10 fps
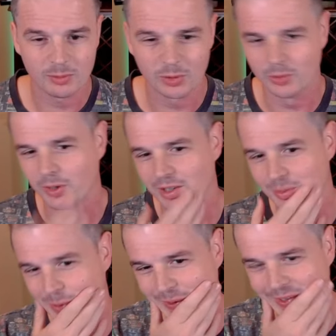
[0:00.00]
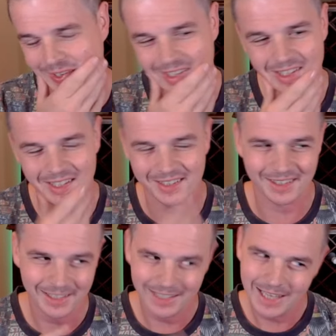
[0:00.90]
Oh, our opponent
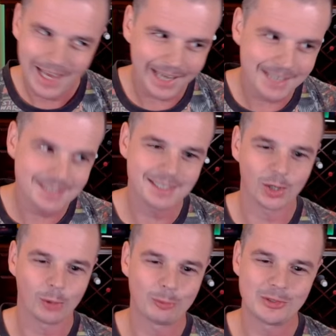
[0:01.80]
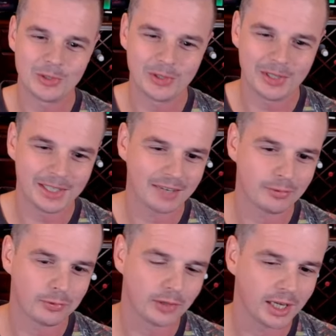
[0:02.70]
has the opportunity to have a
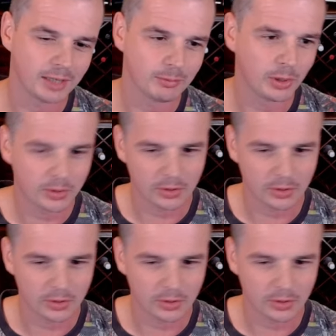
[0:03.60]
flying blocker.